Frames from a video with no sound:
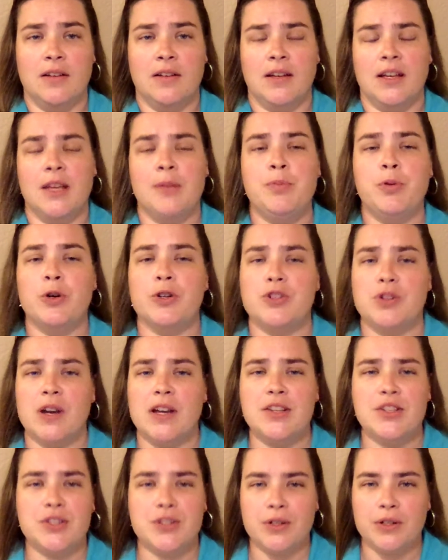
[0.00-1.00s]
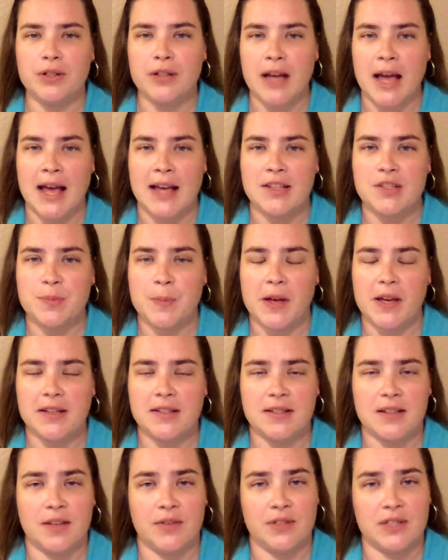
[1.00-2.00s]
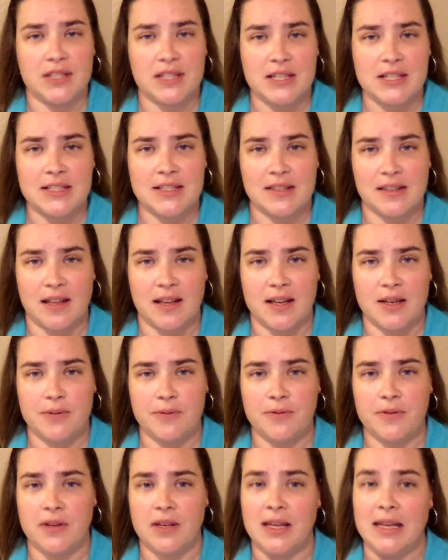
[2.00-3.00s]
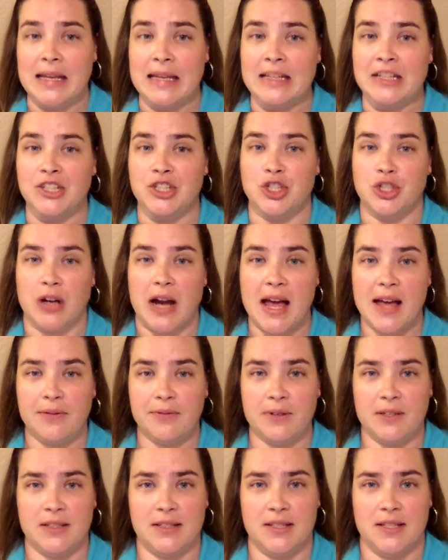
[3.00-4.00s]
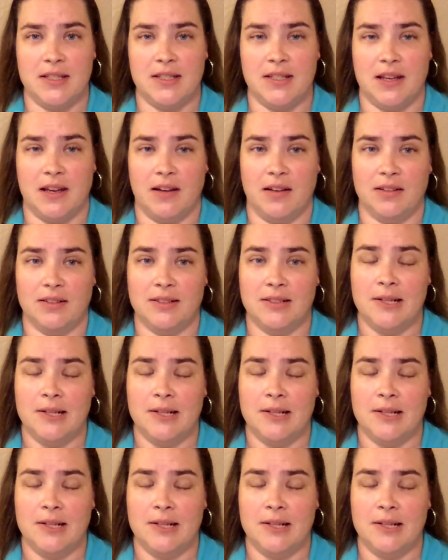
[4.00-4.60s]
It portrays certain aspects of a teen's life in graphic detail.